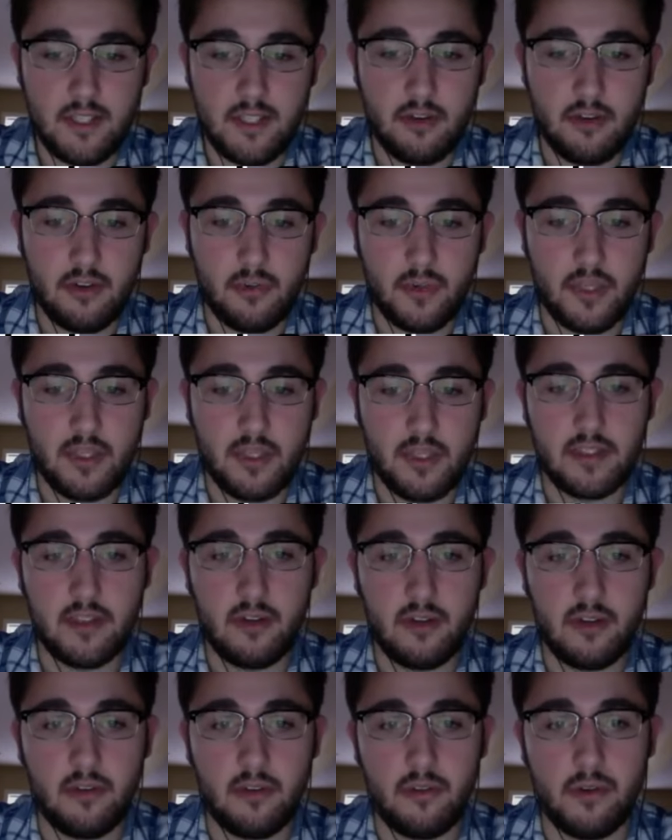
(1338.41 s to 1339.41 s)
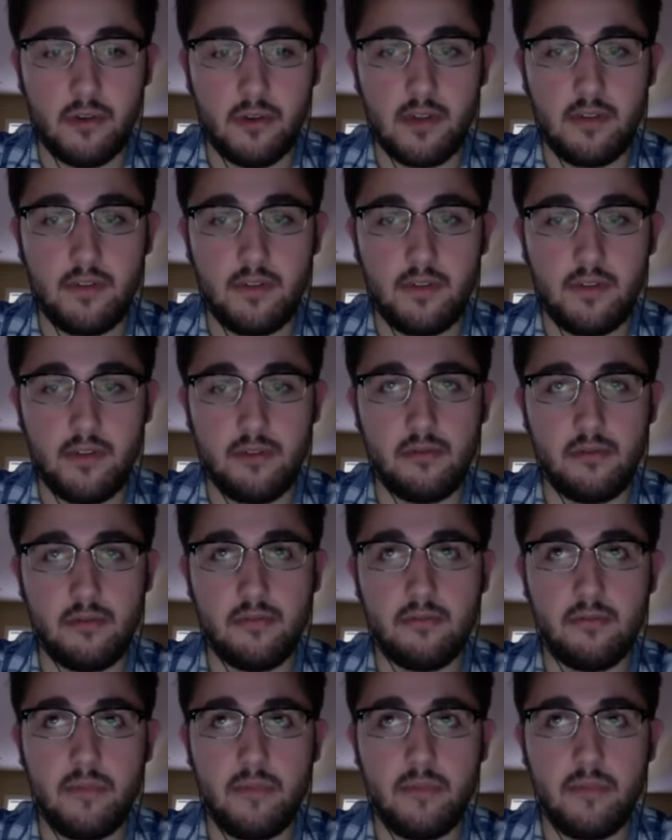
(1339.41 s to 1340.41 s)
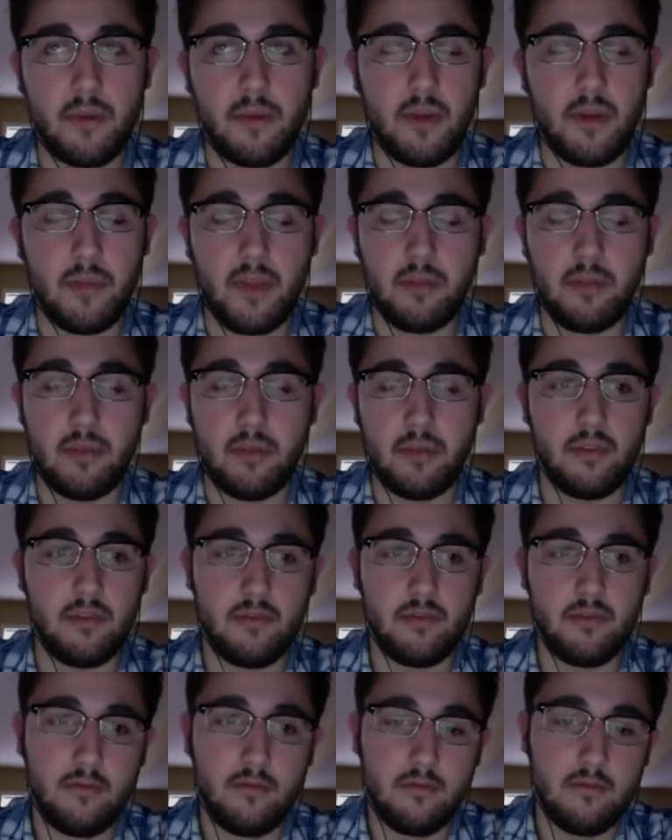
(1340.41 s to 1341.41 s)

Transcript: that you mm-hmm. don't really need to go through if you meet the right people.